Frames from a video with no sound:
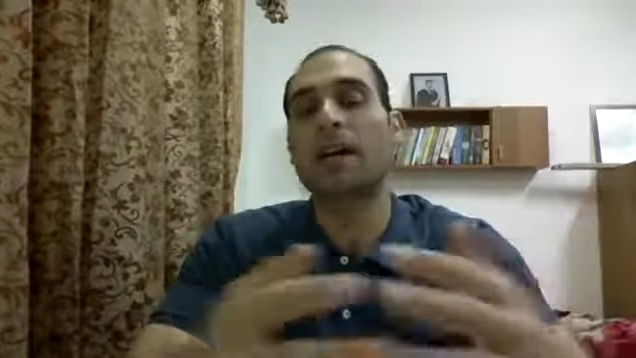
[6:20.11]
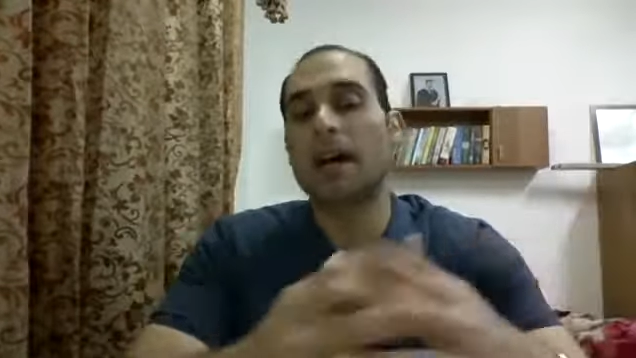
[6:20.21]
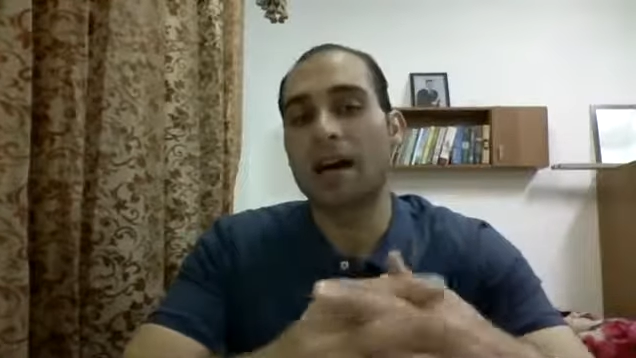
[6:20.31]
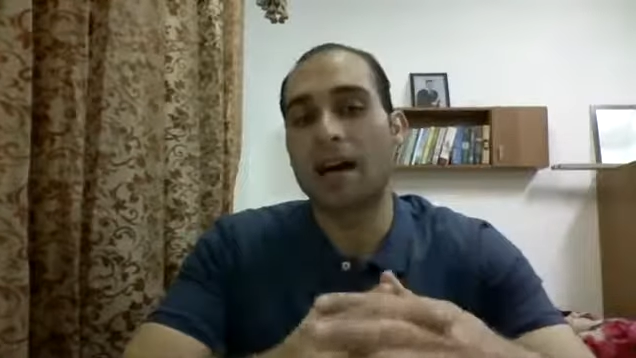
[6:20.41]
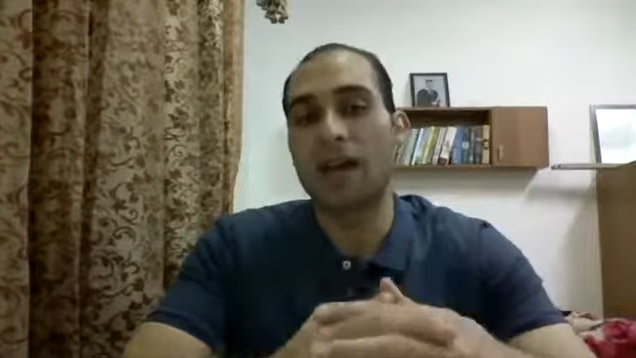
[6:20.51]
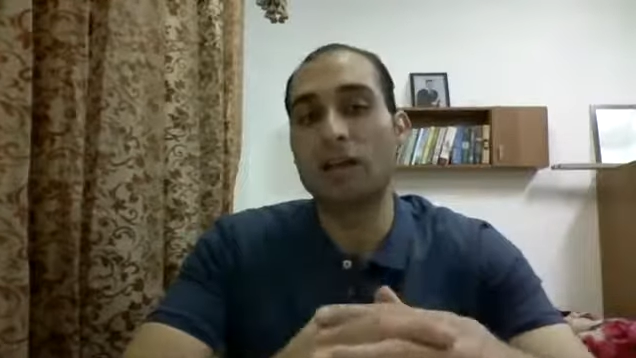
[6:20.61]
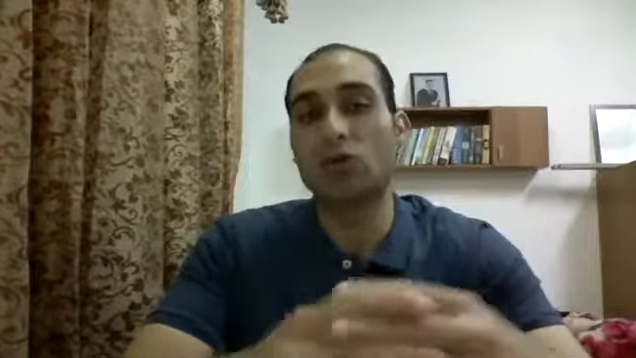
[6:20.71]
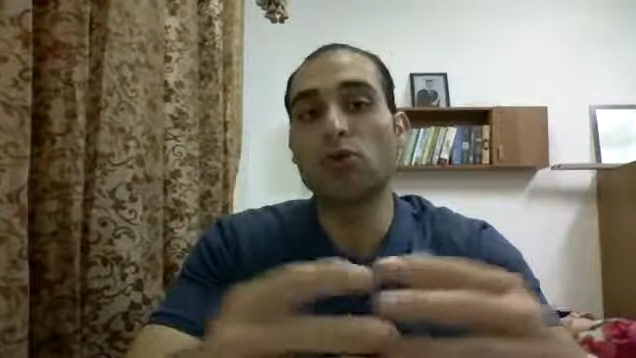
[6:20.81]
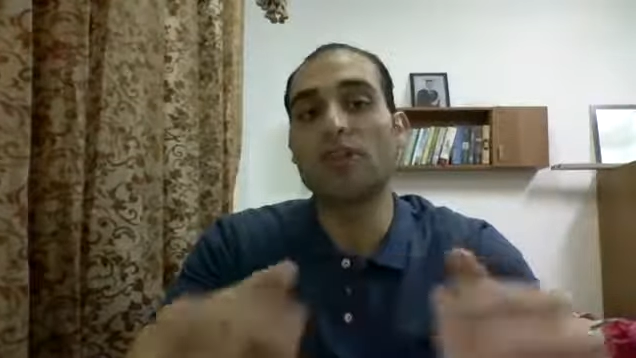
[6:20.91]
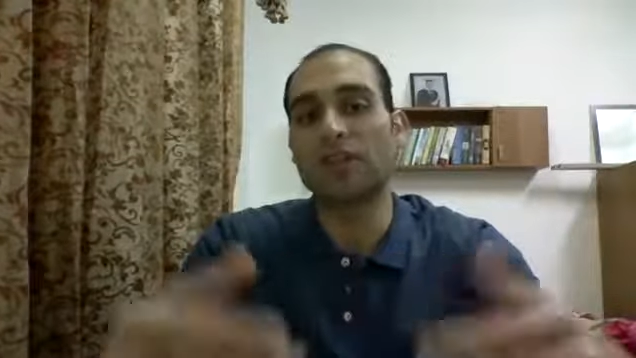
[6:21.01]
a
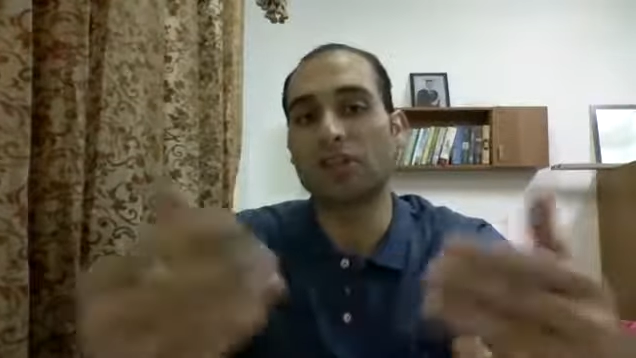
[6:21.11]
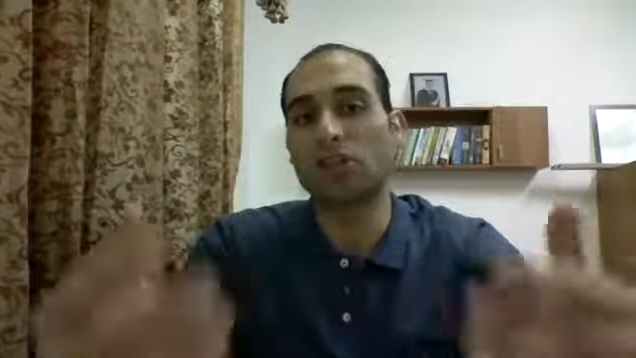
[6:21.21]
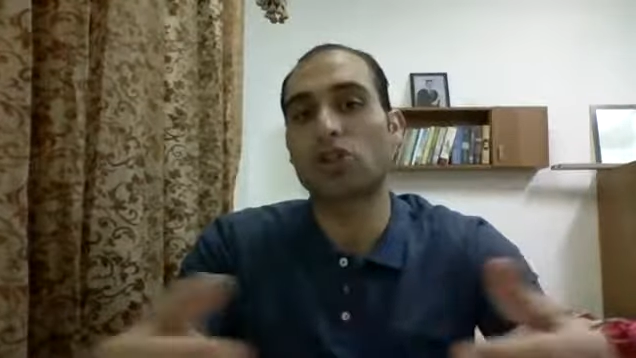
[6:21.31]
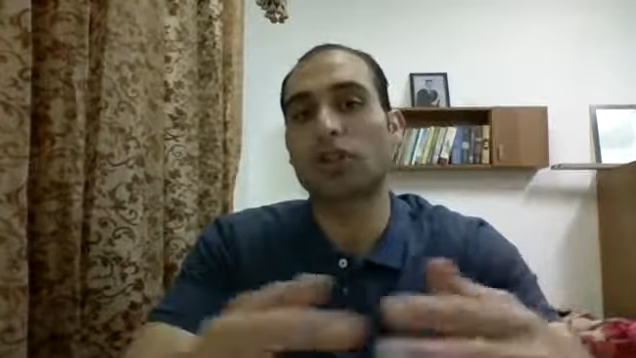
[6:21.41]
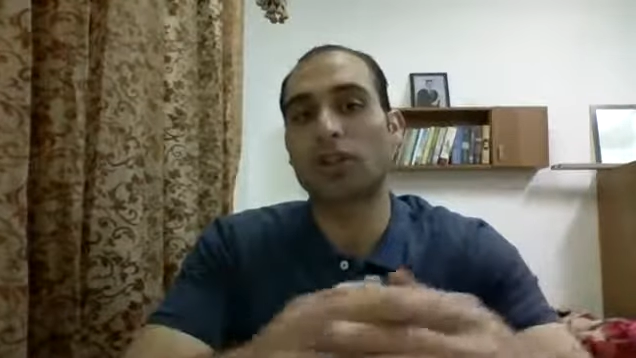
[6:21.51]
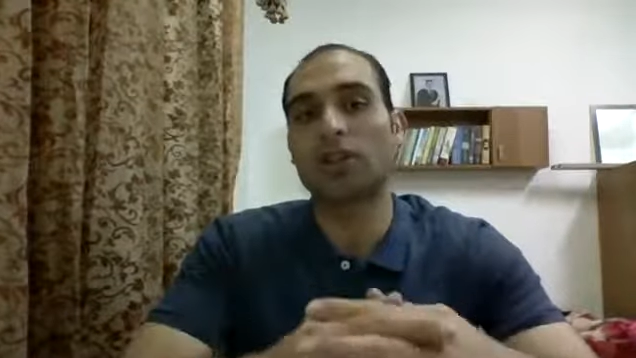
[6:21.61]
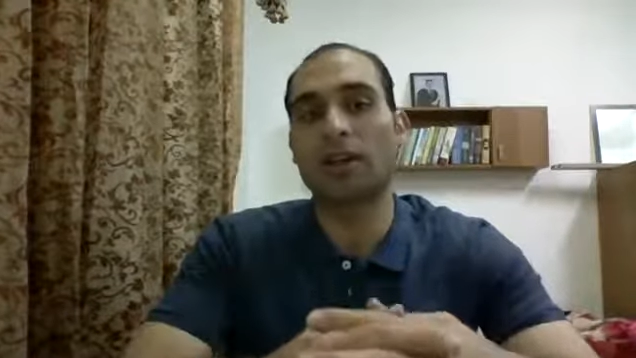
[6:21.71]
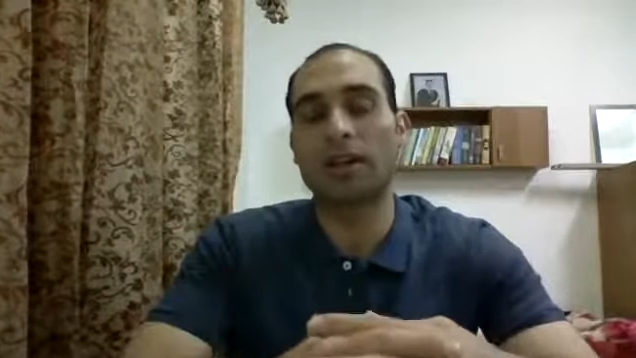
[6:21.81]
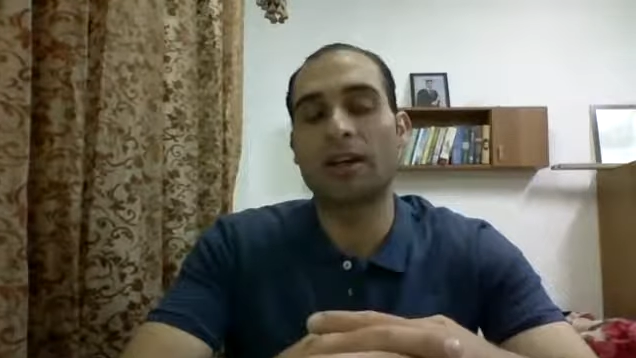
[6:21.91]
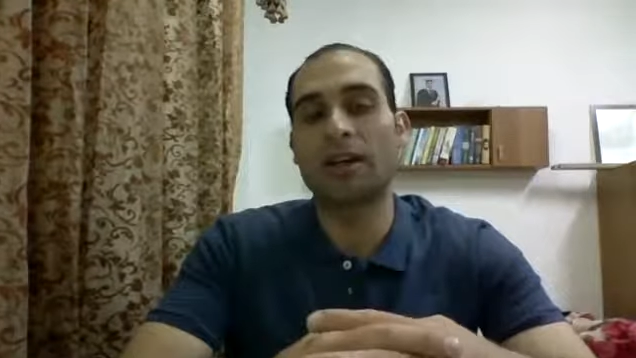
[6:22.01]
good attention
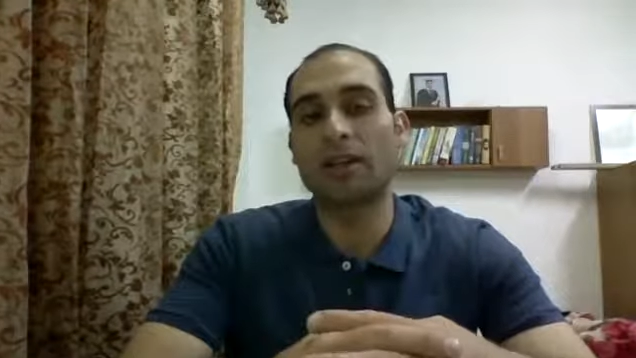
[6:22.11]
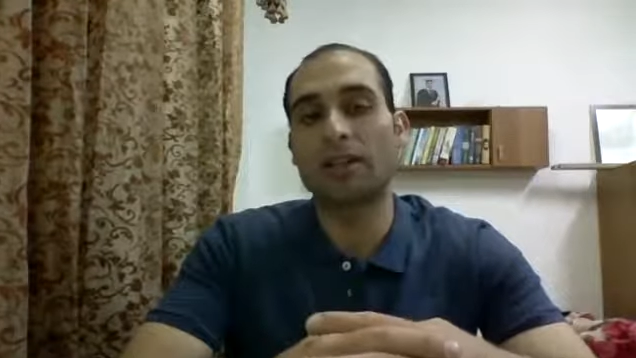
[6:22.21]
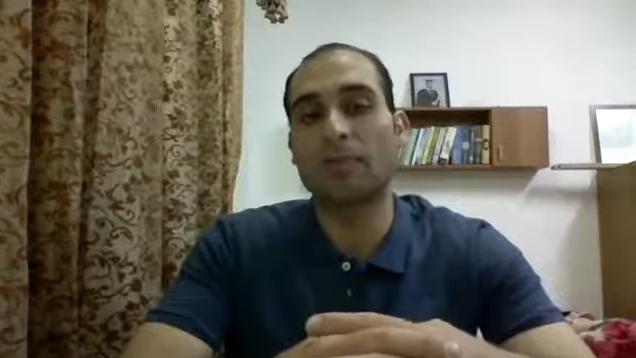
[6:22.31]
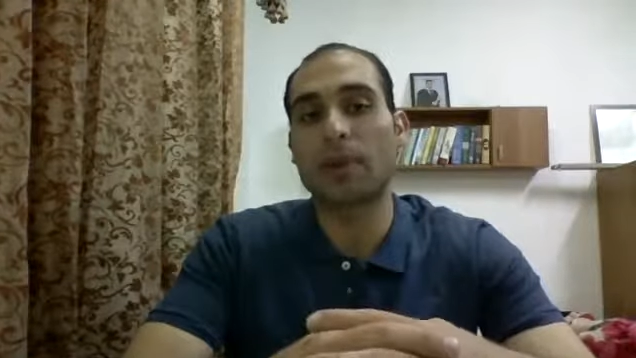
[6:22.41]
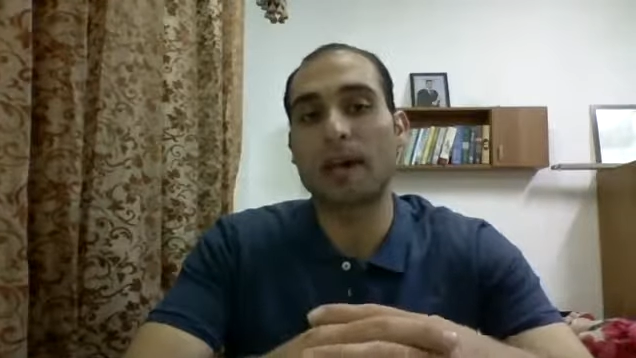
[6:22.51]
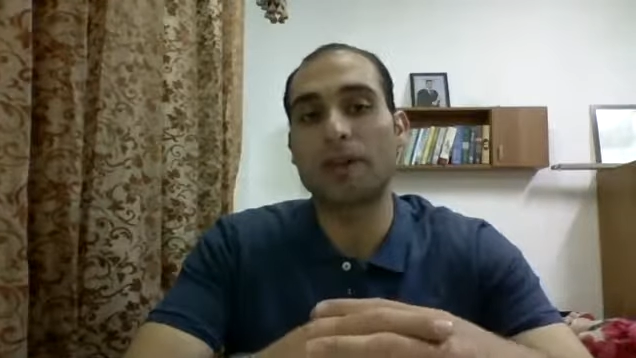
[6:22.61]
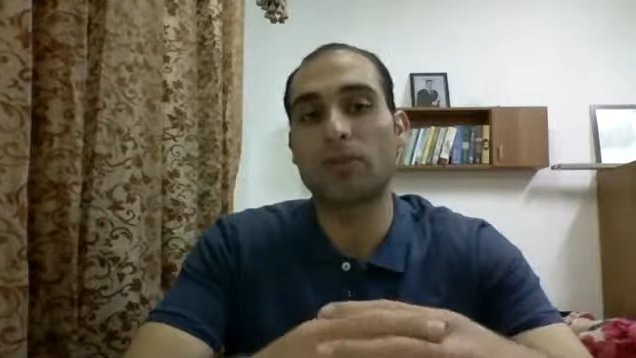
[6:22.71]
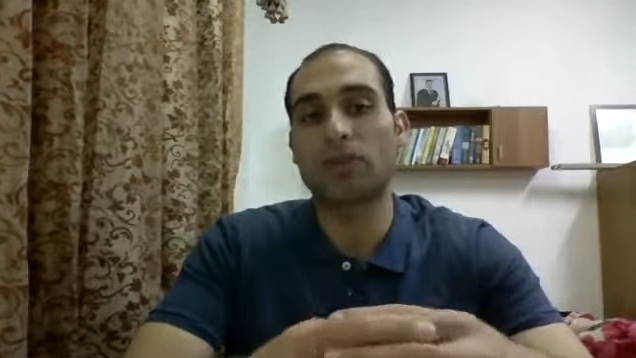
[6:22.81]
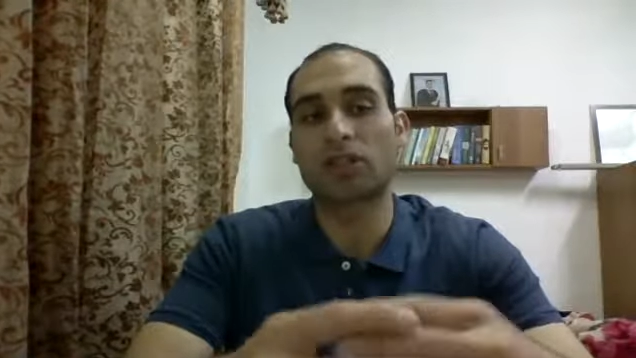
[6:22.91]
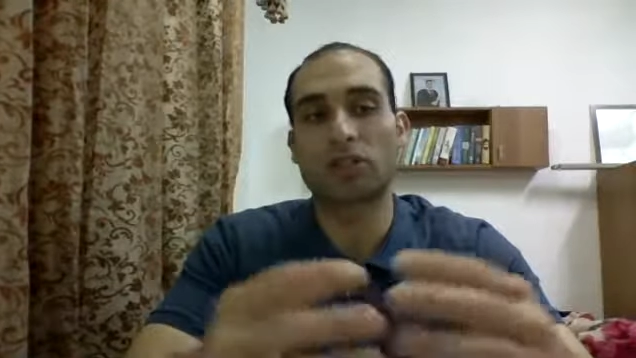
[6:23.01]
span
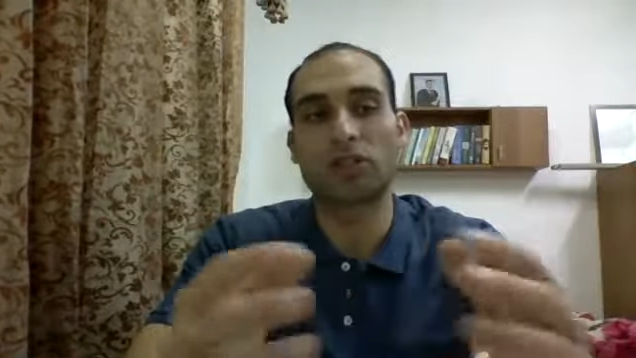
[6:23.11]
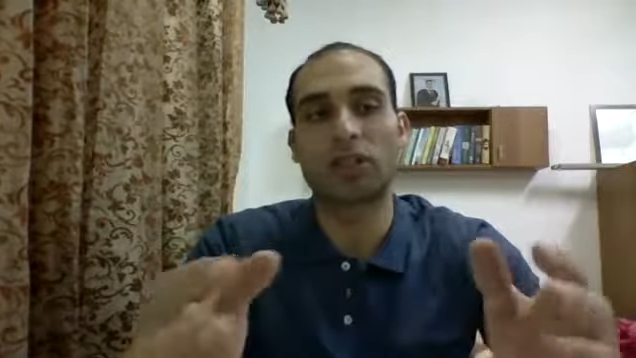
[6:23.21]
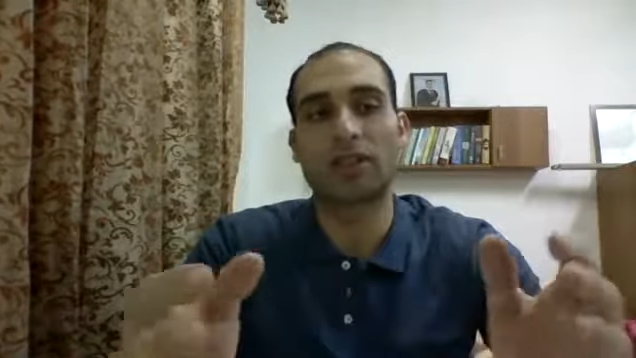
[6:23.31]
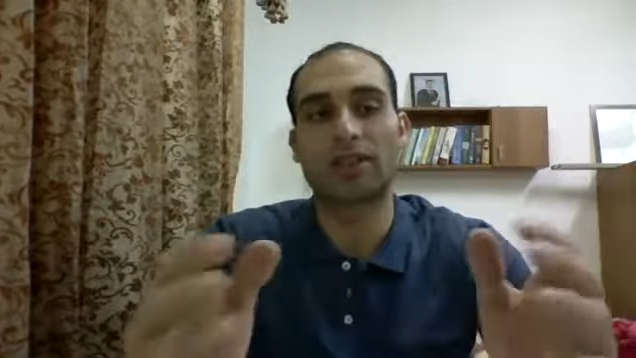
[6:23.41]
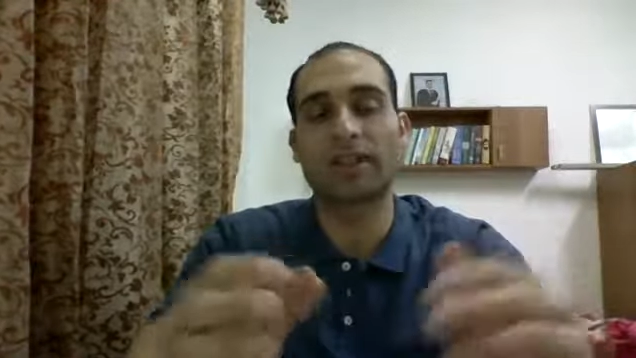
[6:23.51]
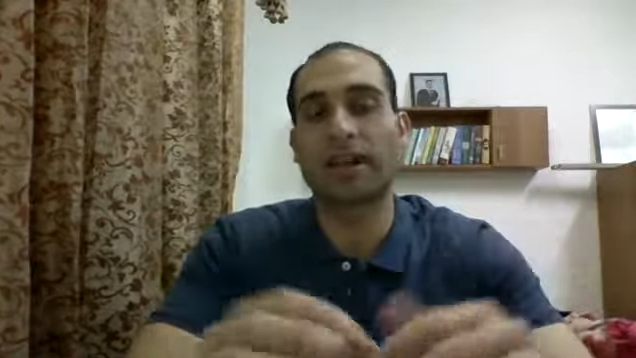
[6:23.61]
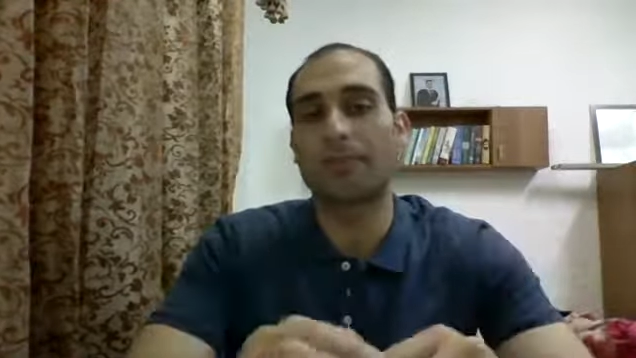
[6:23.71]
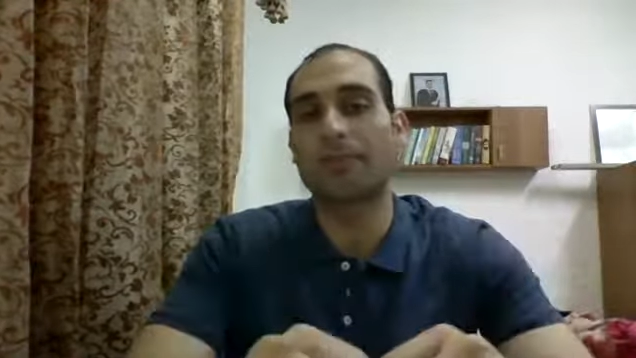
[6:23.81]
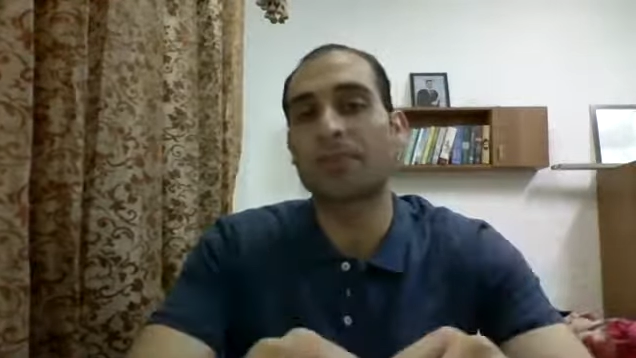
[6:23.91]
with such a time.